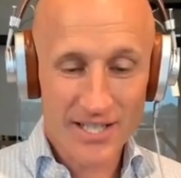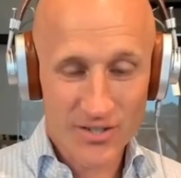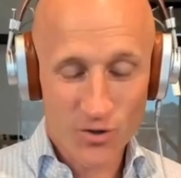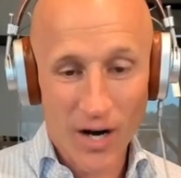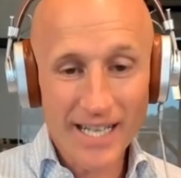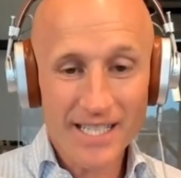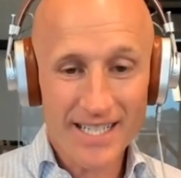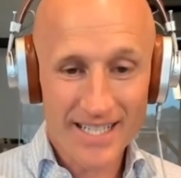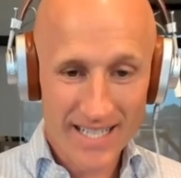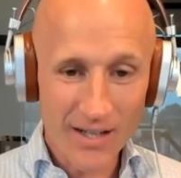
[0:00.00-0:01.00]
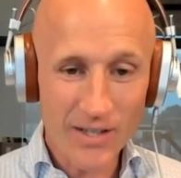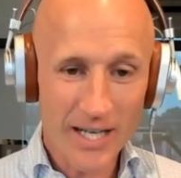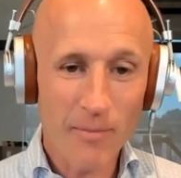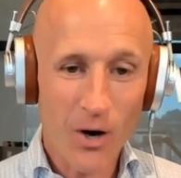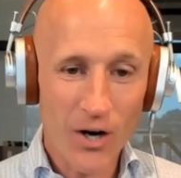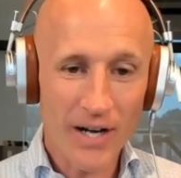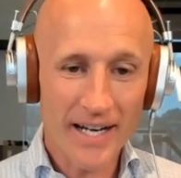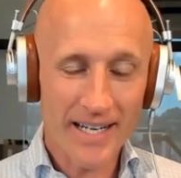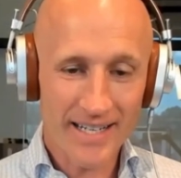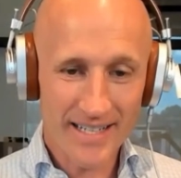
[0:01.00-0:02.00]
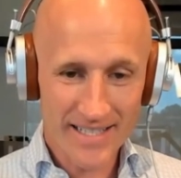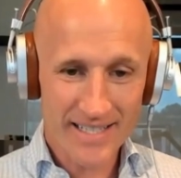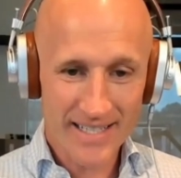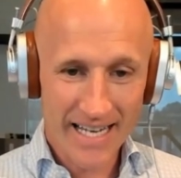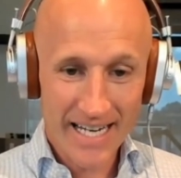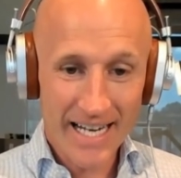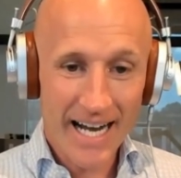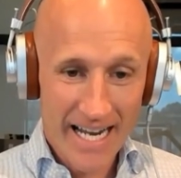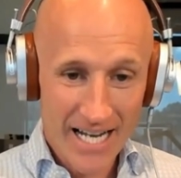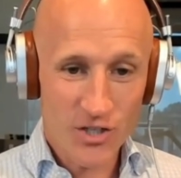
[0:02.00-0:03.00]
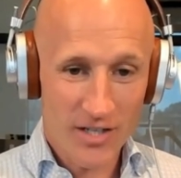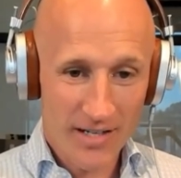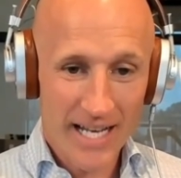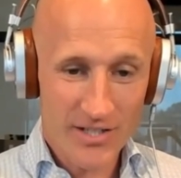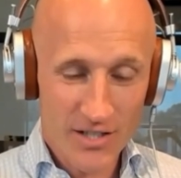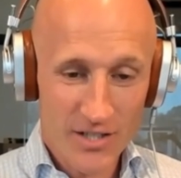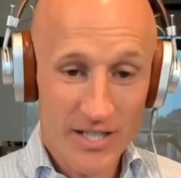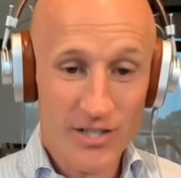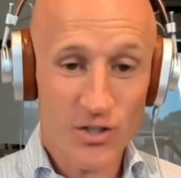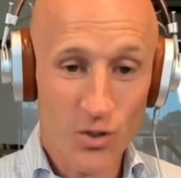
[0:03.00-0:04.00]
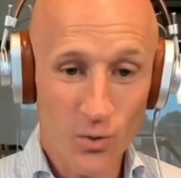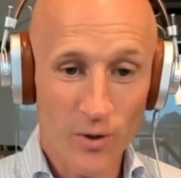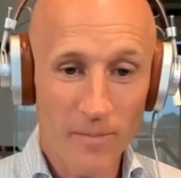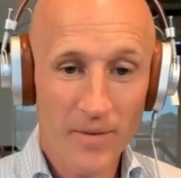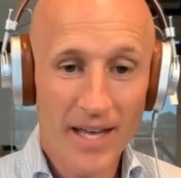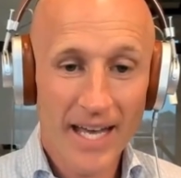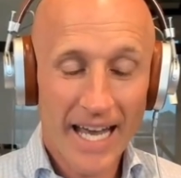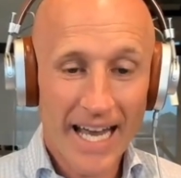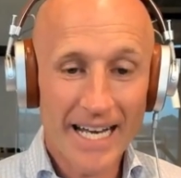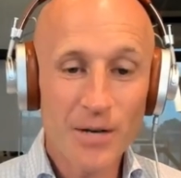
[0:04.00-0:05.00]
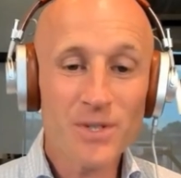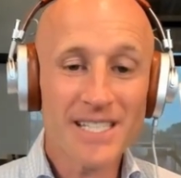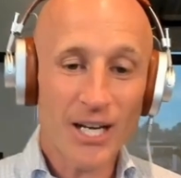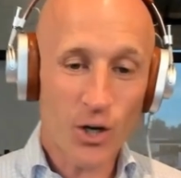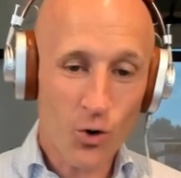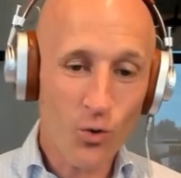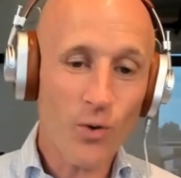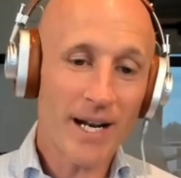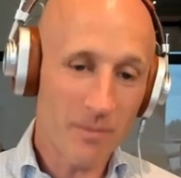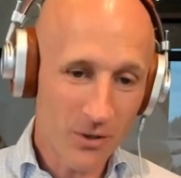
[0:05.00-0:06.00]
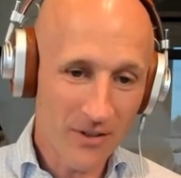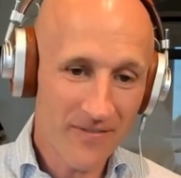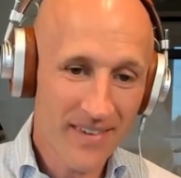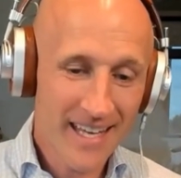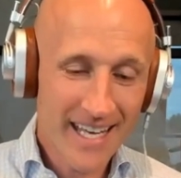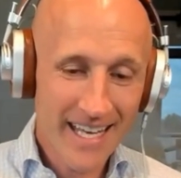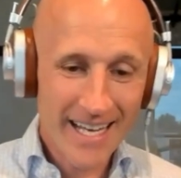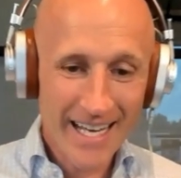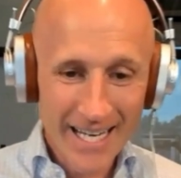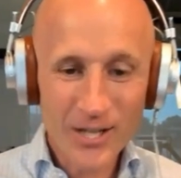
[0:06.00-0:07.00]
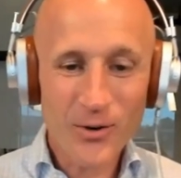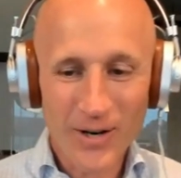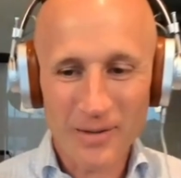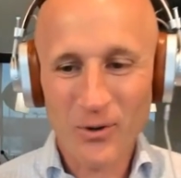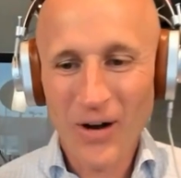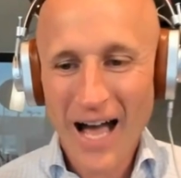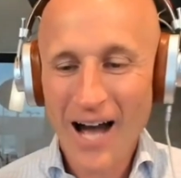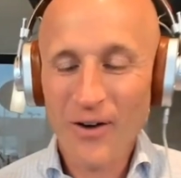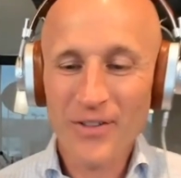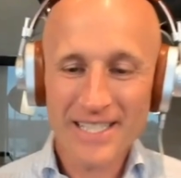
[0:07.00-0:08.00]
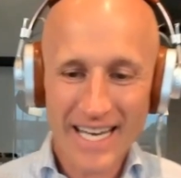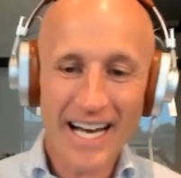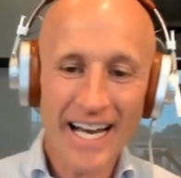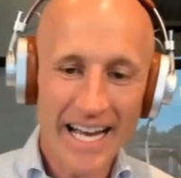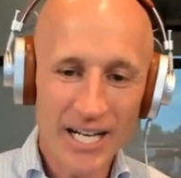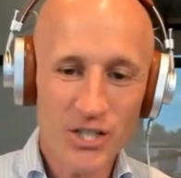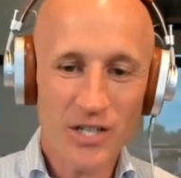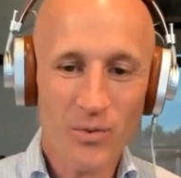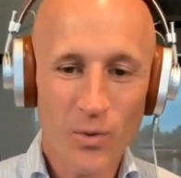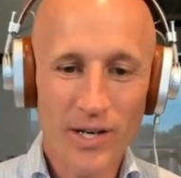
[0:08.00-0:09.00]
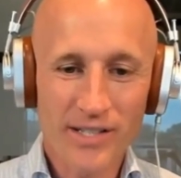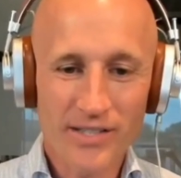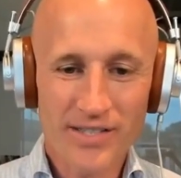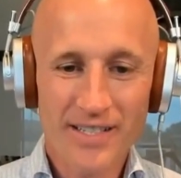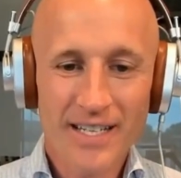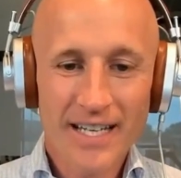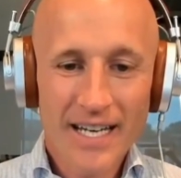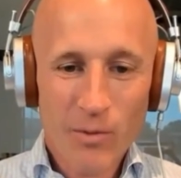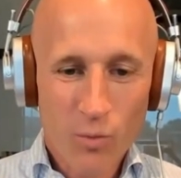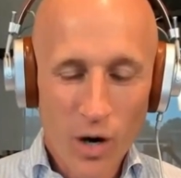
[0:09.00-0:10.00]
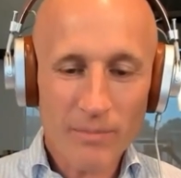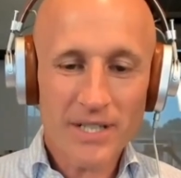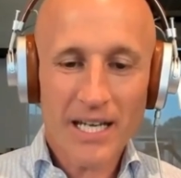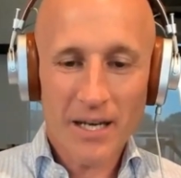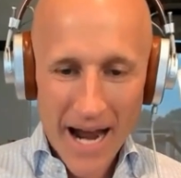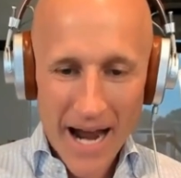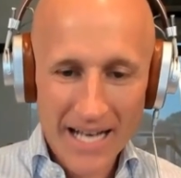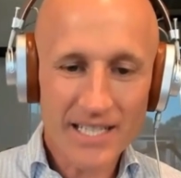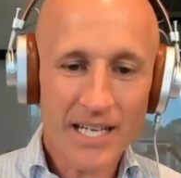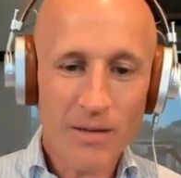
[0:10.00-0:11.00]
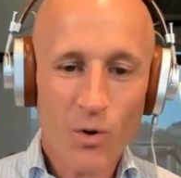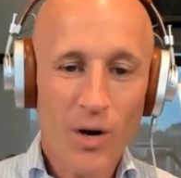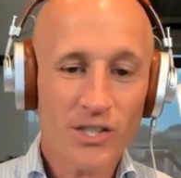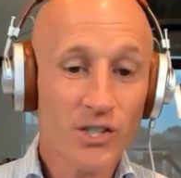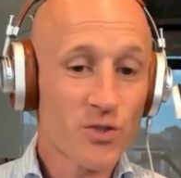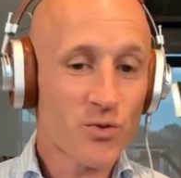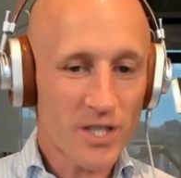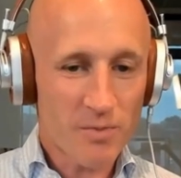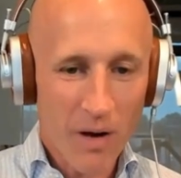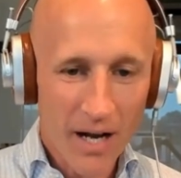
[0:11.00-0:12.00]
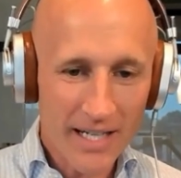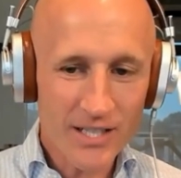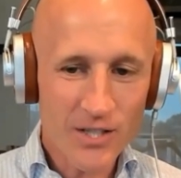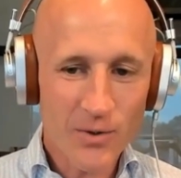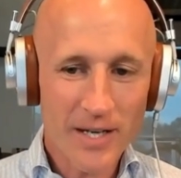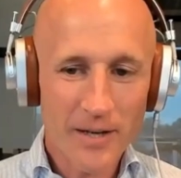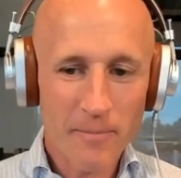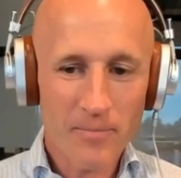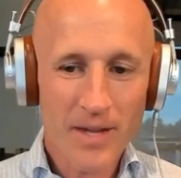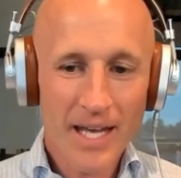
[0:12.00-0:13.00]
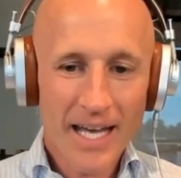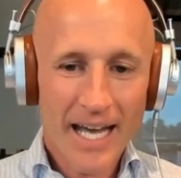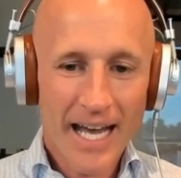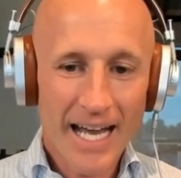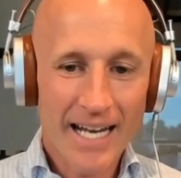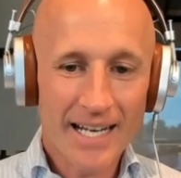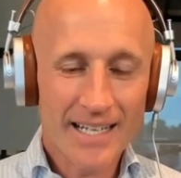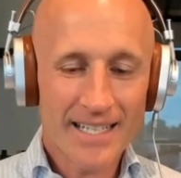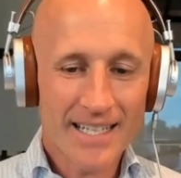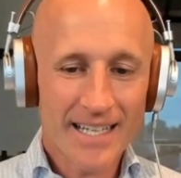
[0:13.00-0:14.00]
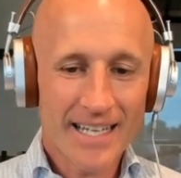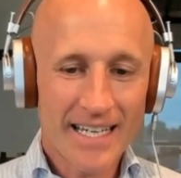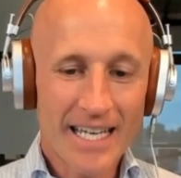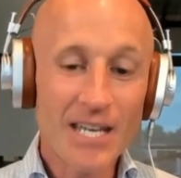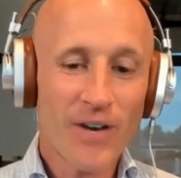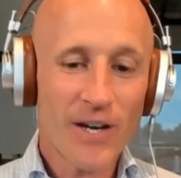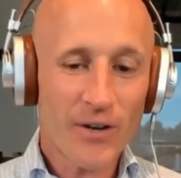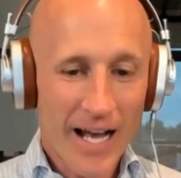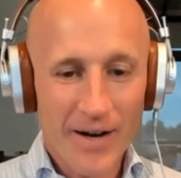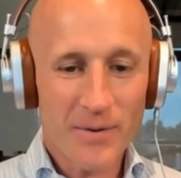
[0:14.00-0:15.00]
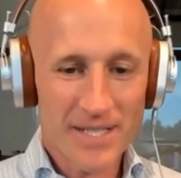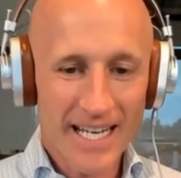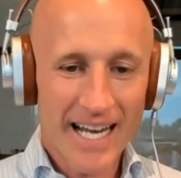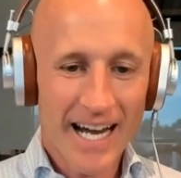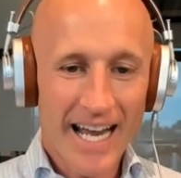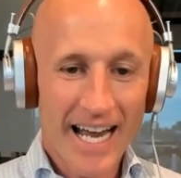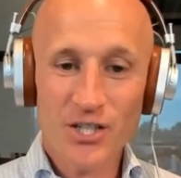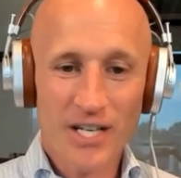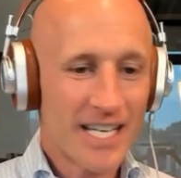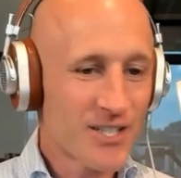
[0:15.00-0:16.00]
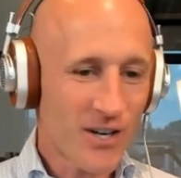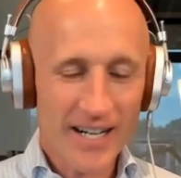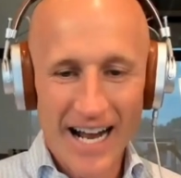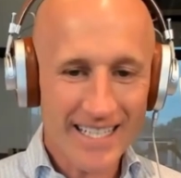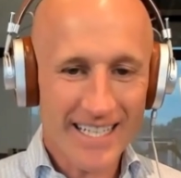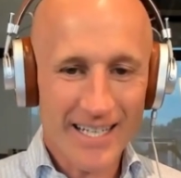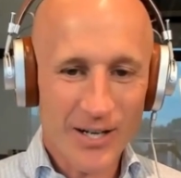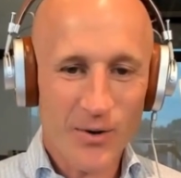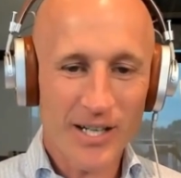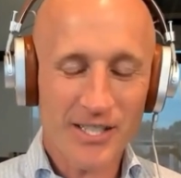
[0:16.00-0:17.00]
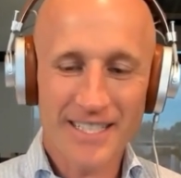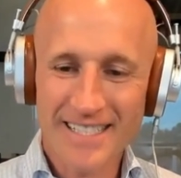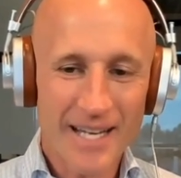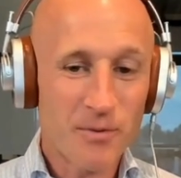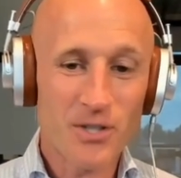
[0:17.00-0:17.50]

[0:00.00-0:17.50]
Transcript: trying to sell him on this AI agent as a tool. And it was incredible how this AI agent was prompting him, asking him questions, responding to him. And he figured out it was the AI agent. He started asking it questions and was